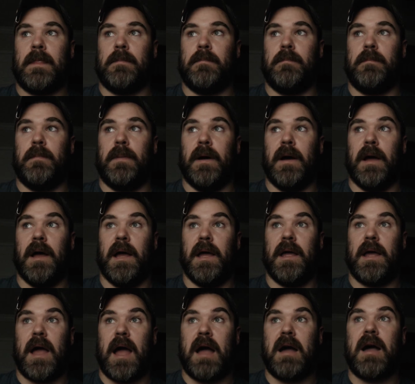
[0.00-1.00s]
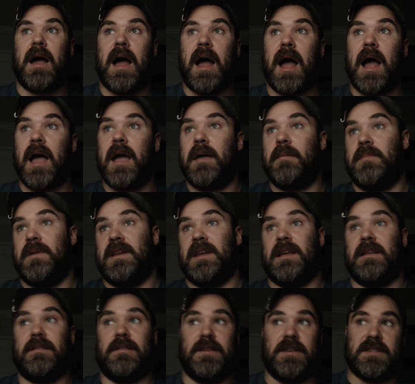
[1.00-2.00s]
but I mean,
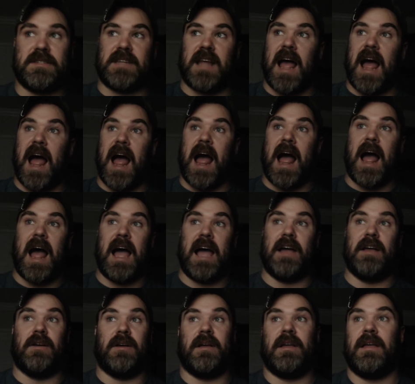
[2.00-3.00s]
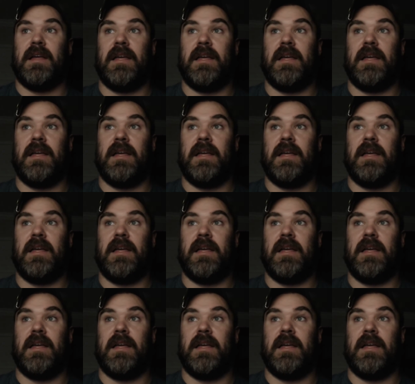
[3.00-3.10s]
at least I